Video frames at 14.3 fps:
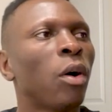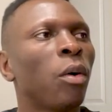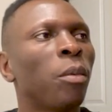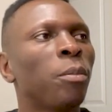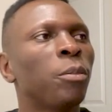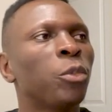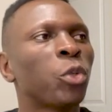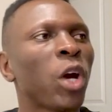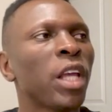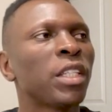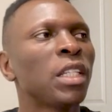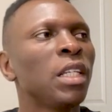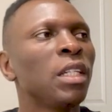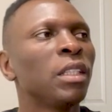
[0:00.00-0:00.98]

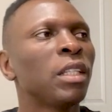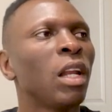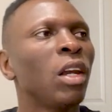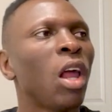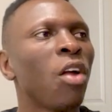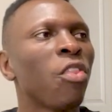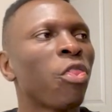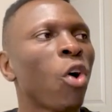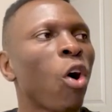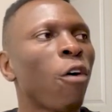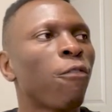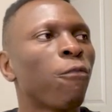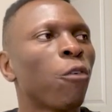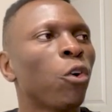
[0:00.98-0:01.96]
raising the length
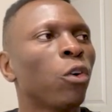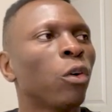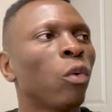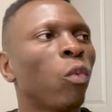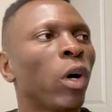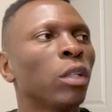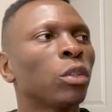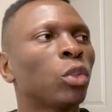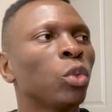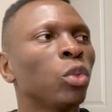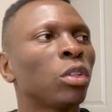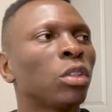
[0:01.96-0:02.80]
of 1 2 3